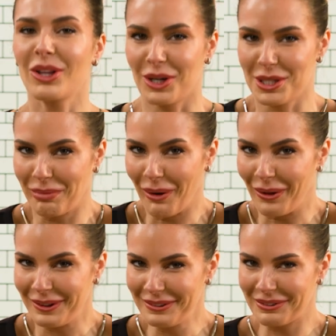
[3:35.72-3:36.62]
large
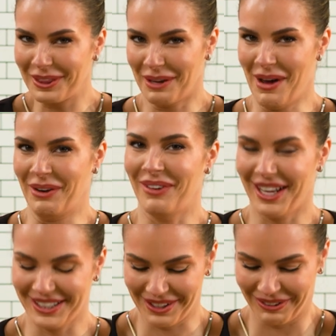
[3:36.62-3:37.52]
bowl for the amount of
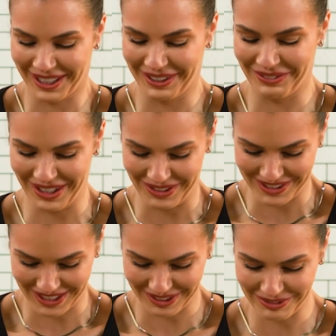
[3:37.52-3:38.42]
eggs that we're gonna be
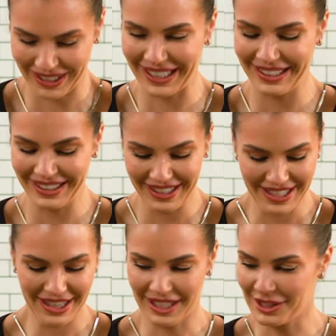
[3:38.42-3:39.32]
using, but
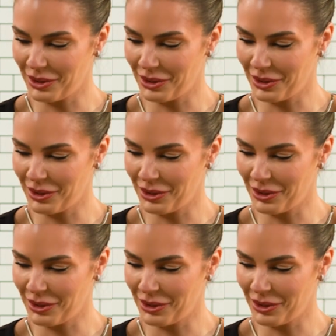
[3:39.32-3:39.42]
that's